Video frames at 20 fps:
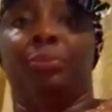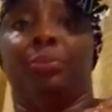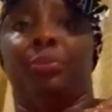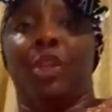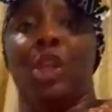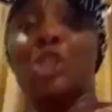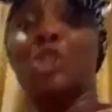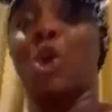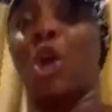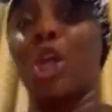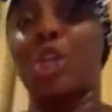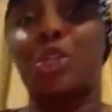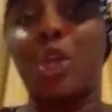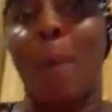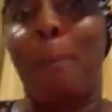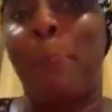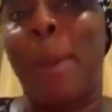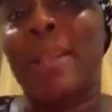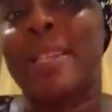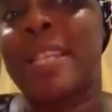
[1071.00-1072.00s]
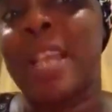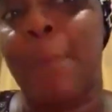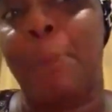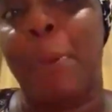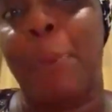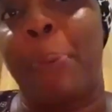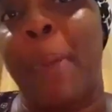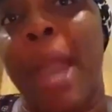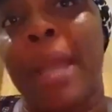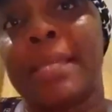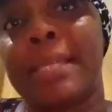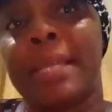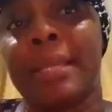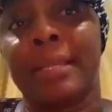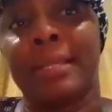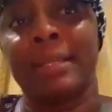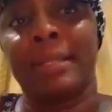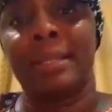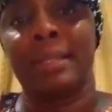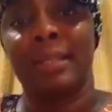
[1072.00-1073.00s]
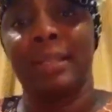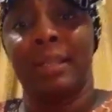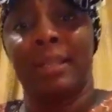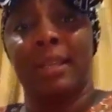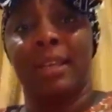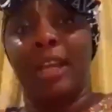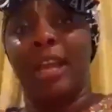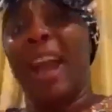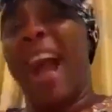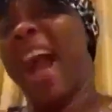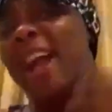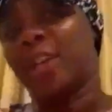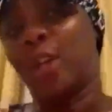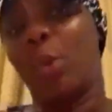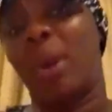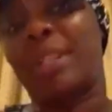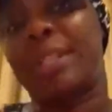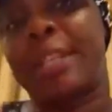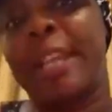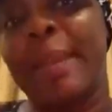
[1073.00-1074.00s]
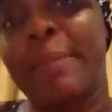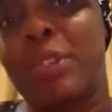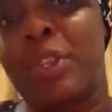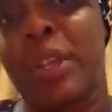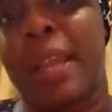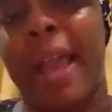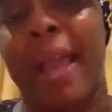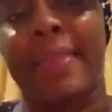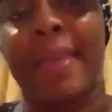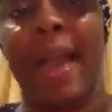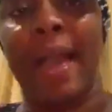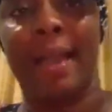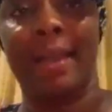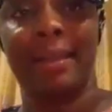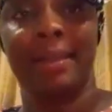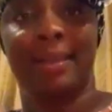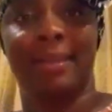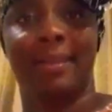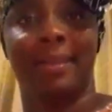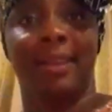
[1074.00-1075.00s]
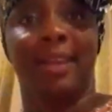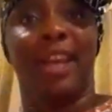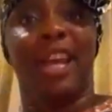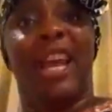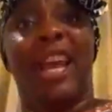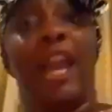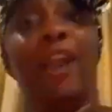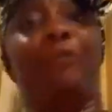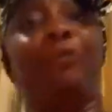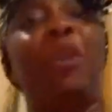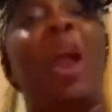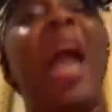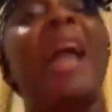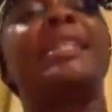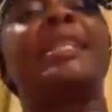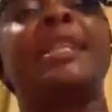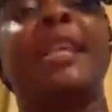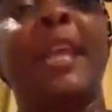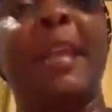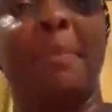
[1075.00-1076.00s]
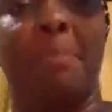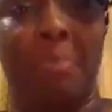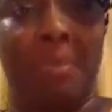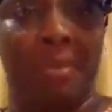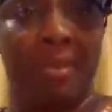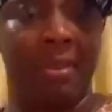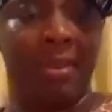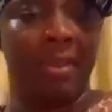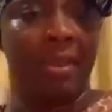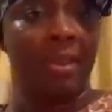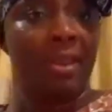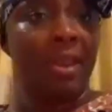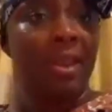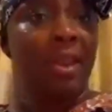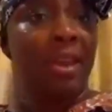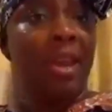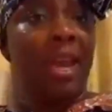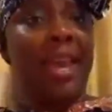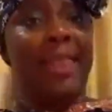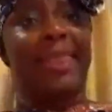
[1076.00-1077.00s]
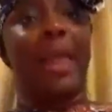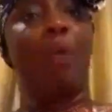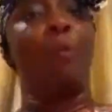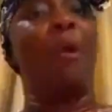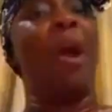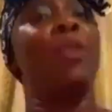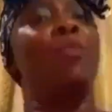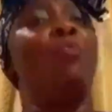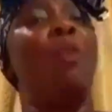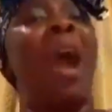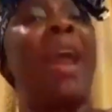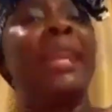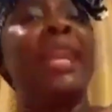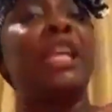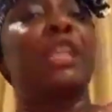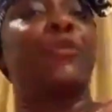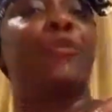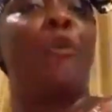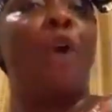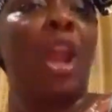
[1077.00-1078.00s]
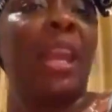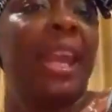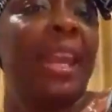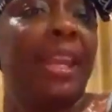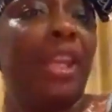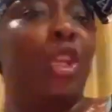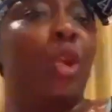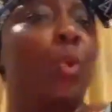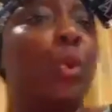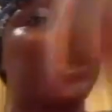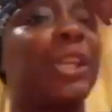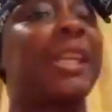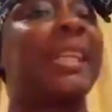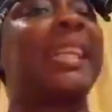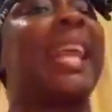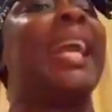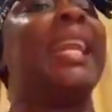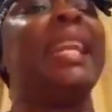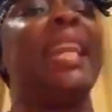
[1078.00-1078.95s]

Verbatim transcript: So is your partner prepared? Are you a team together? If you're a team, that when one is falling, you will stand